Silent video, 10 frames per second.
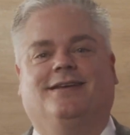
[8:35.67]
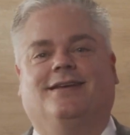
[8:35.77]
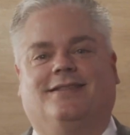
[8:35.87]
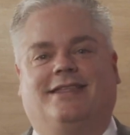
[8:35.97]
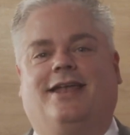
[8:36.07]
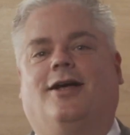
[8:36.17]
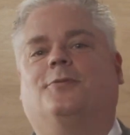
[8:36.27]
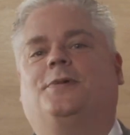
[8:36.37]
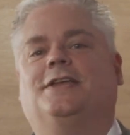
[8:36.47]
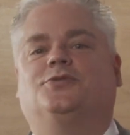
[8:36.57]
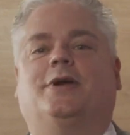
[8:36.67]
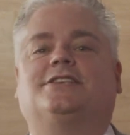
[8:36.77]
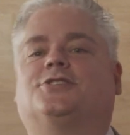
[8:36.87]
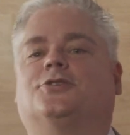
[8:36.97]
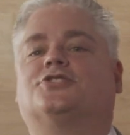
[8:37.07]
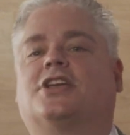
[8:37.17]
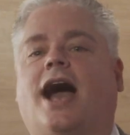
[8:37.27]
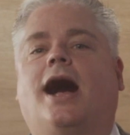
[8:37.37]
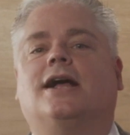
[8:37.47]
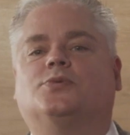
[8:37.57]
Then on Pinterest, search
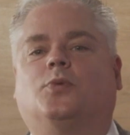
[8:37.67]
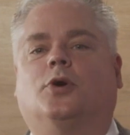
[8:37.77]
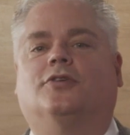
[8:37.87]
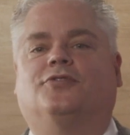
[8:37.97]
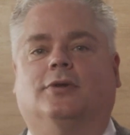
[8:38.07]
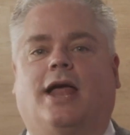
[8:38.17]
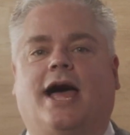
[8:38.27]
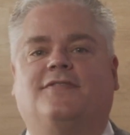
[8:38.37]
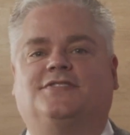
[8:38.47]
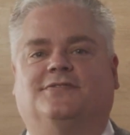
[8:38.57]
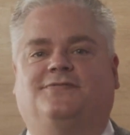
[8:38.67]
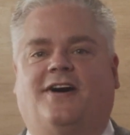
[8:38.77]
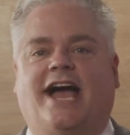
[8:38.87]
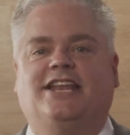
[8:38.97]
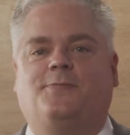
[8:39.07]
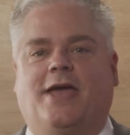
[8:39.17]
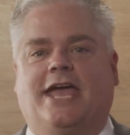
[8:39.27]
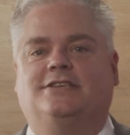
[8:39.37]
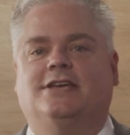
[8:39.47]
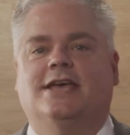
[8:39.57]
God's Word for Life to find a
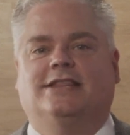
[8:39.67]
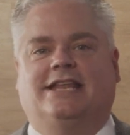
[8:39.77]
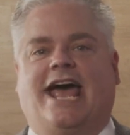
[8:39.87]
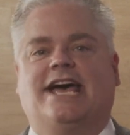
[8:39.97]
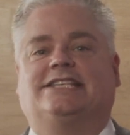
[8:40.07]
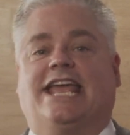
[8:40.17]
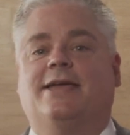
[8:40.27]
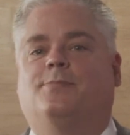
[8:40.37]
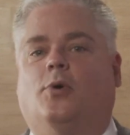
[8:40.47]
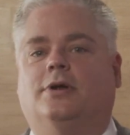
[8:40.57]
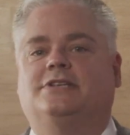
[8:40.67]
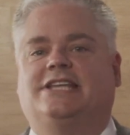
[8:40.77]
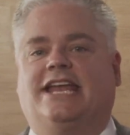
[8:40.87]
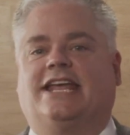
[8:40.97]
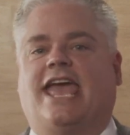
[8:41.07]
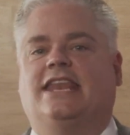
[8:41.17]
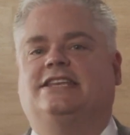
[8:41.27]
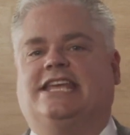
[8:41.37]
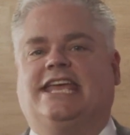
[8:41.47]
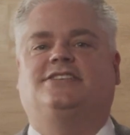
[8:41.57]
page that has a board dedicated
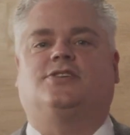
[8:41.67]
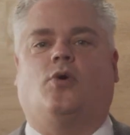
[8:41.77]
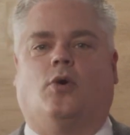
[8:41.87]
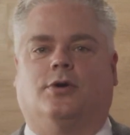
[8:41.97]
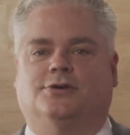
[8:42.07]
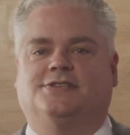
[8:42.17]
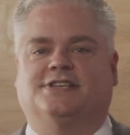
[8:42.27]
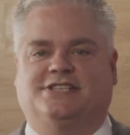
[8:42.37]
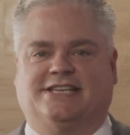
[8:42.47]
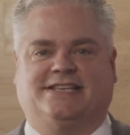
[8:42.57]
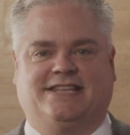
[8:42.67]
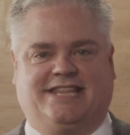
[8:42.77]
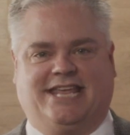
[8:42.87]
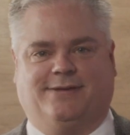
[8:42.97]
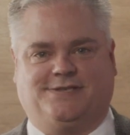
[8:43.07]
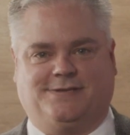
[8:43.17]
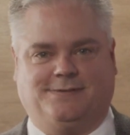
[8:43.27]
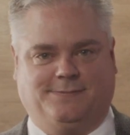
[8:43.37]
to each quarter's suggested themes.